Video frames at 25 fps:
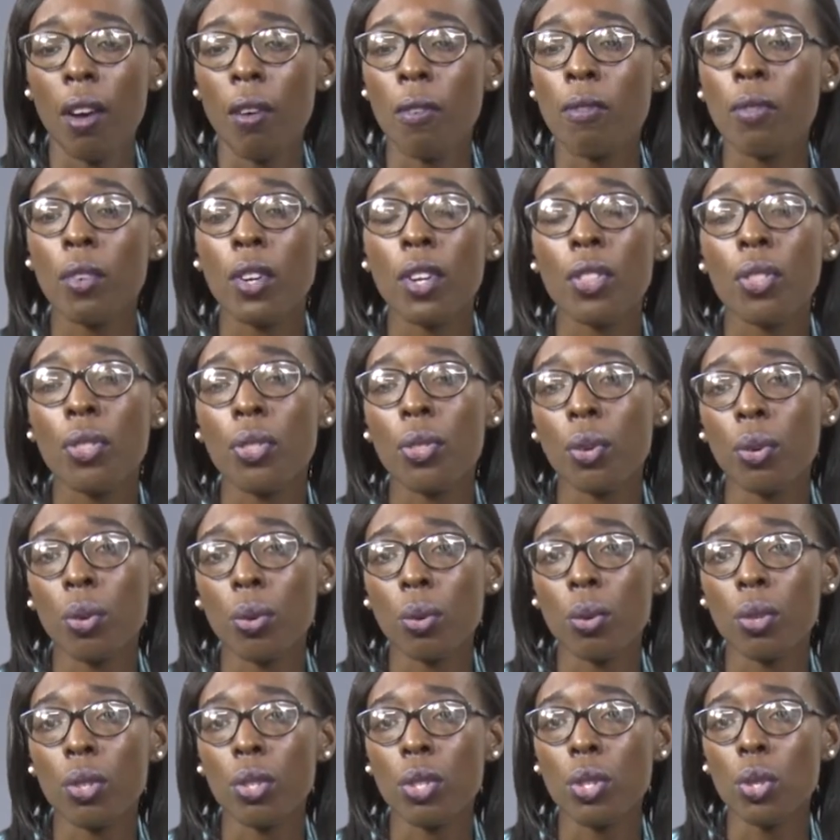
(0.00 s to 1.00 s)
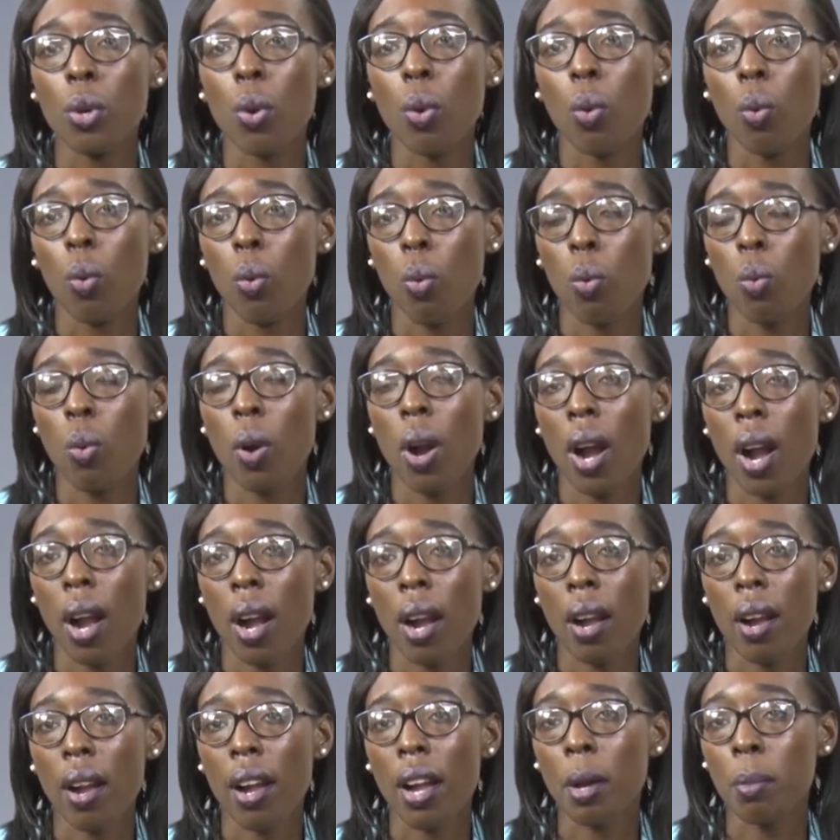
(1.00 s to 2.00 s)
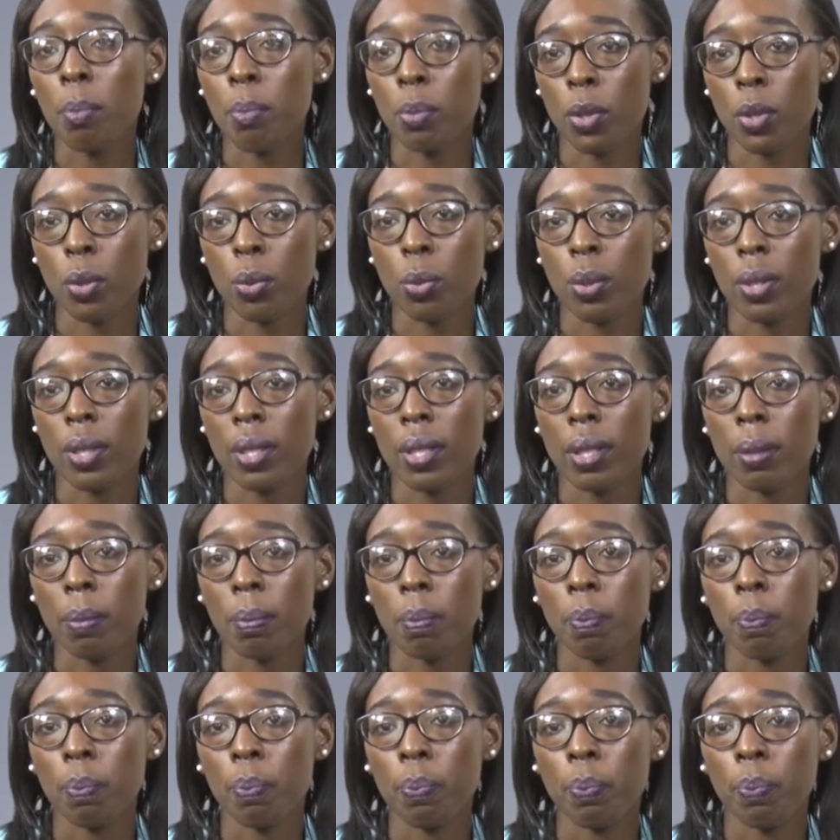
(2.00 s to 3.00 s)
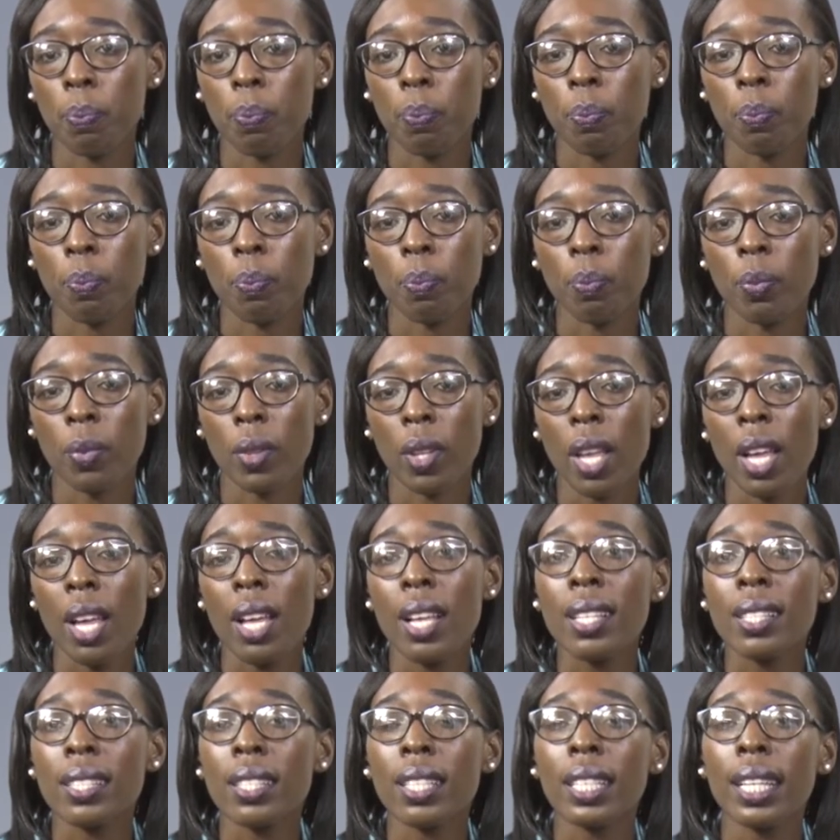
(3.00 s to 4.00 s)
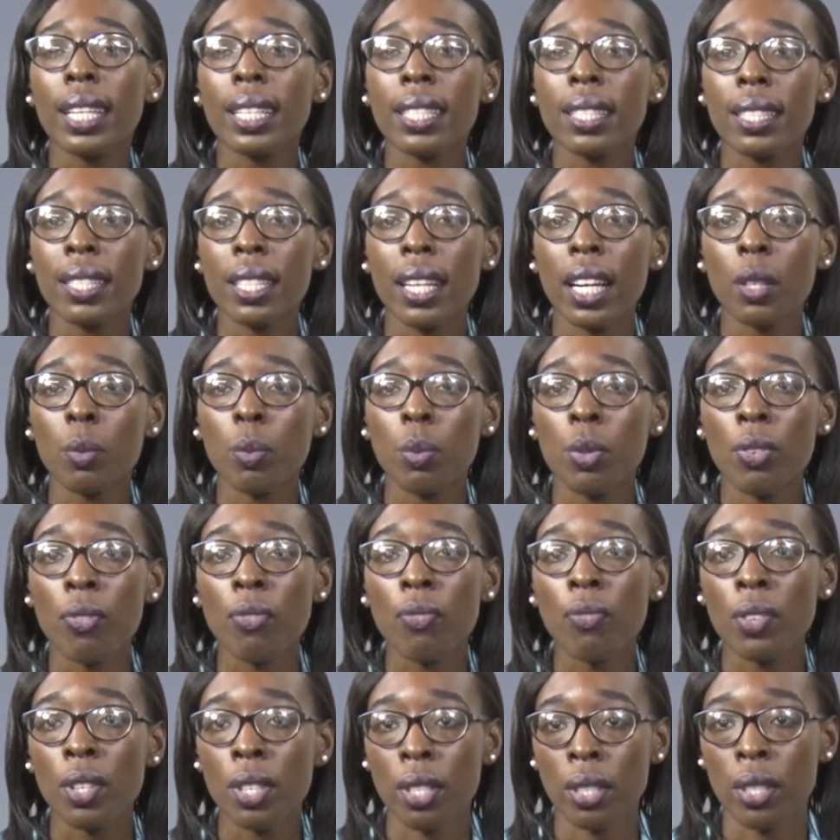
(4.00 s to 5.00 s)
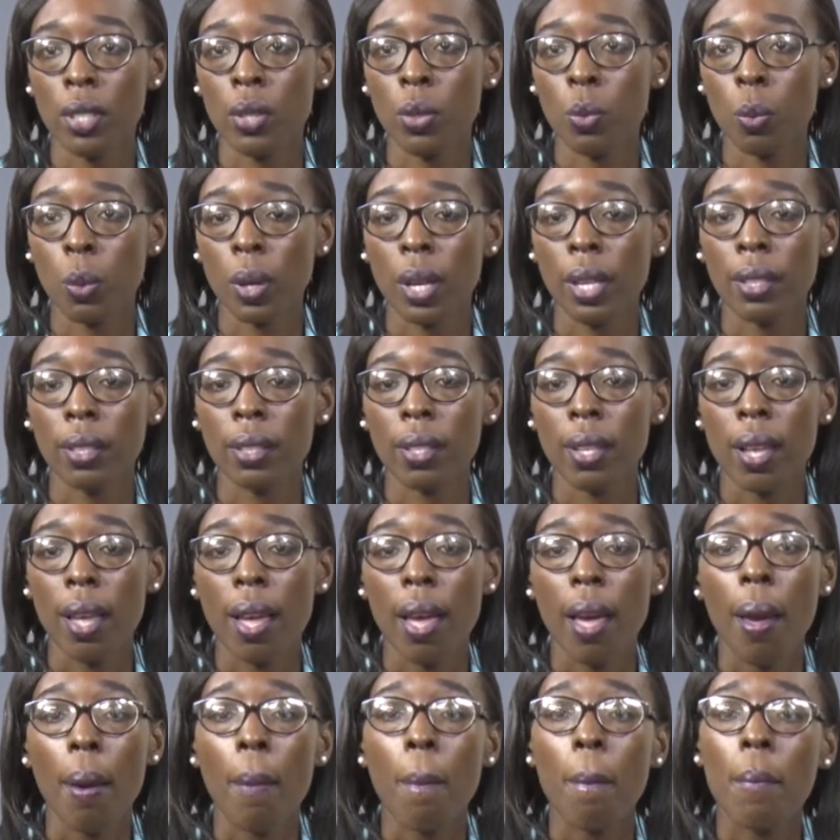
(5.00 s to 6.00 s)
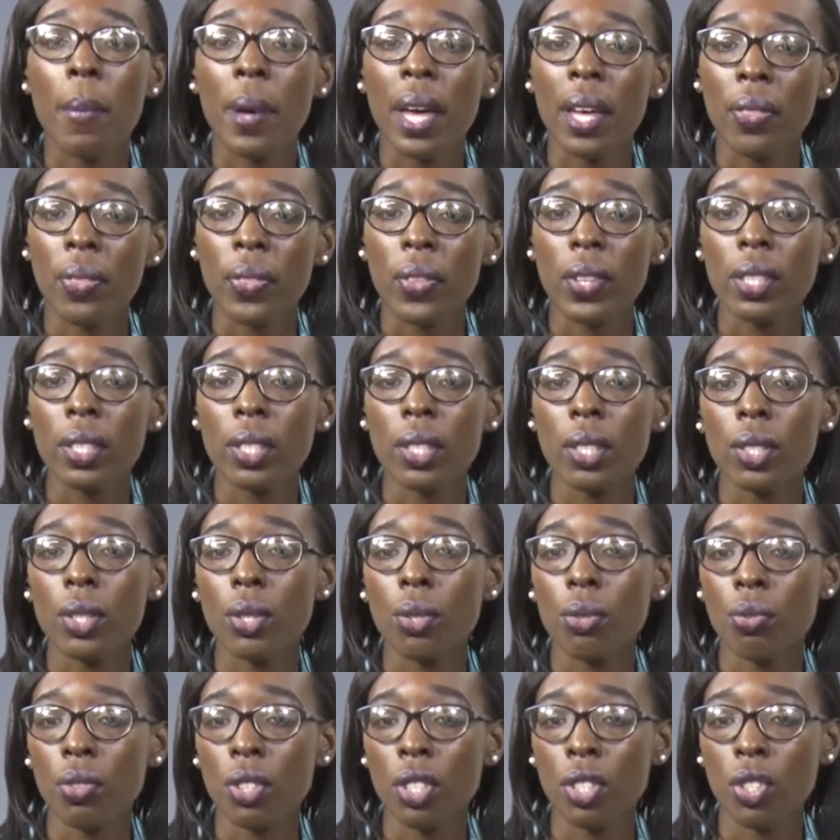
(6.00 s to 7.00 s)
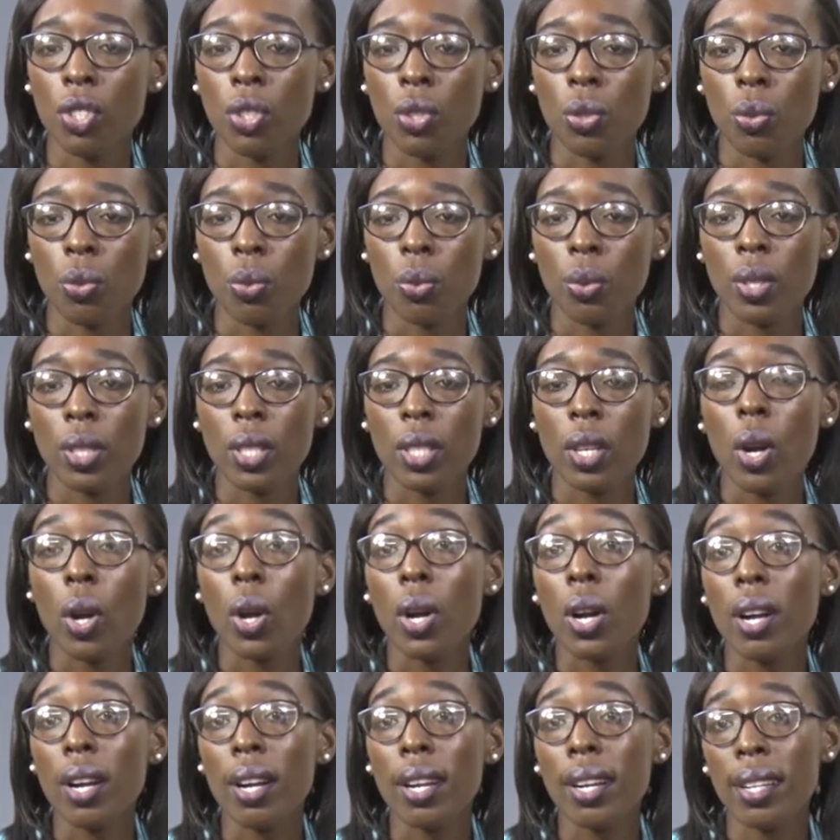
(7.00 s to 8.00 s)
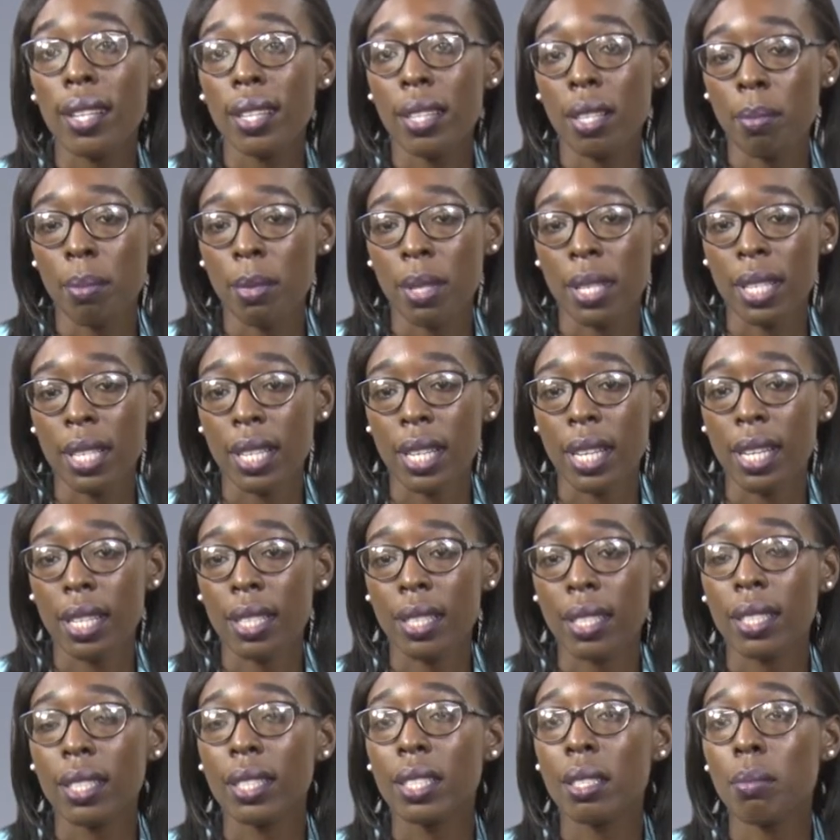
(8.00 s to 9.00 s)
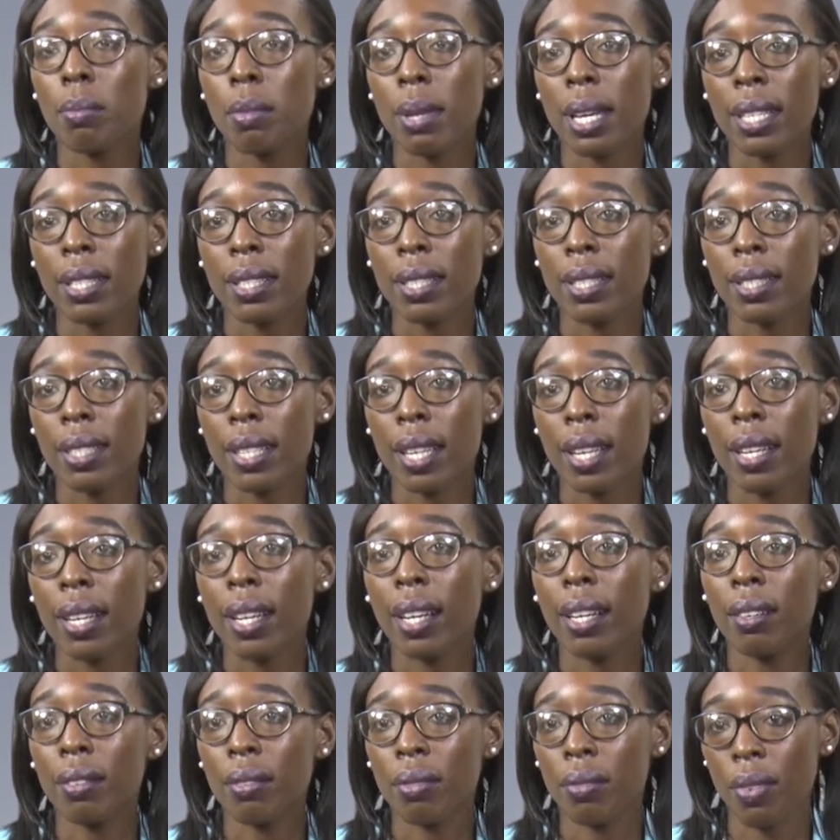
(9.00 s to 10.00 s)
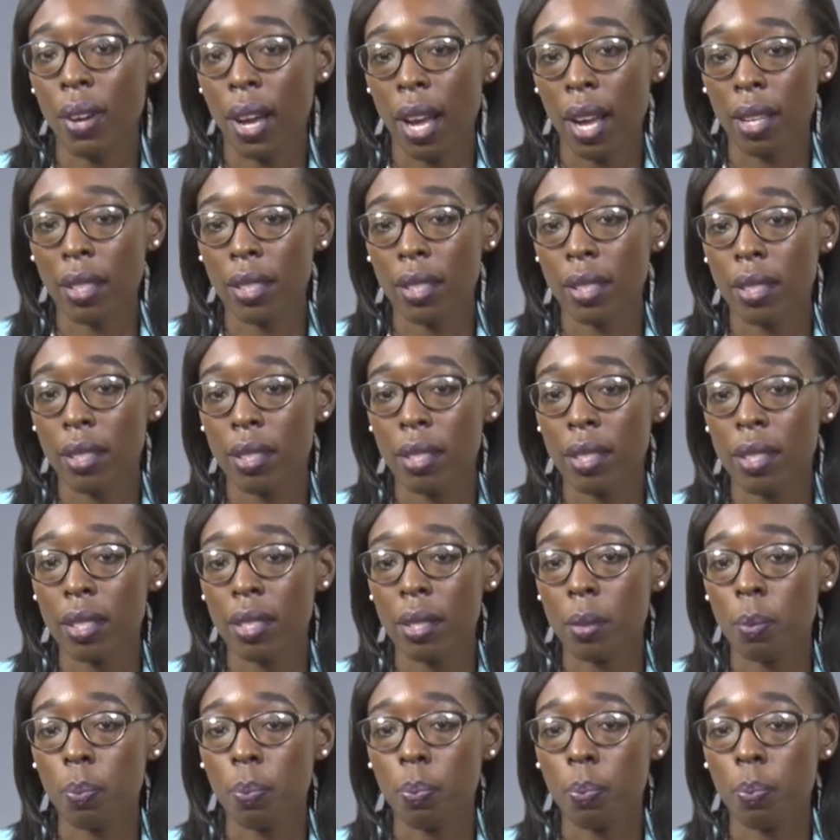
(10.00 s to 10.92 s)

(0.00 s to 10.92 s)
for those who are abused. So let's start with the first one. Methods to reduce or eliminate domestic violence.